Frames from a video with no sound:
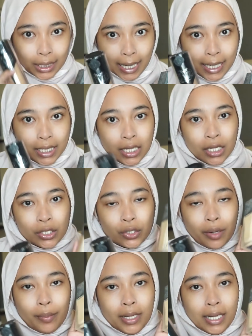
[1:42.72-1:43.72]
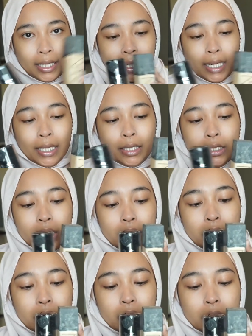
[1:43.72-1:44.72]
And then Amy akan campur
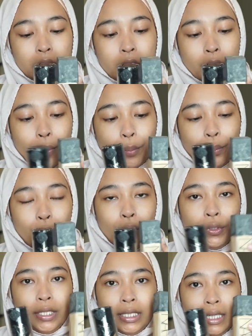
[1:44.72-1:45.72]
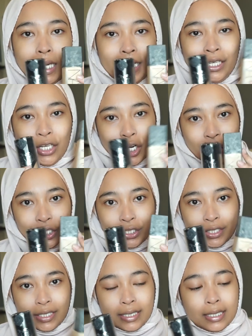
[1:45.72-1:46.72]
dua foundation ni, Kat Von D dan juga
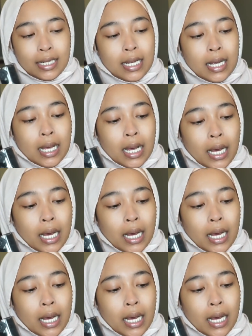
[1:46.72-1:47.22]
NARS.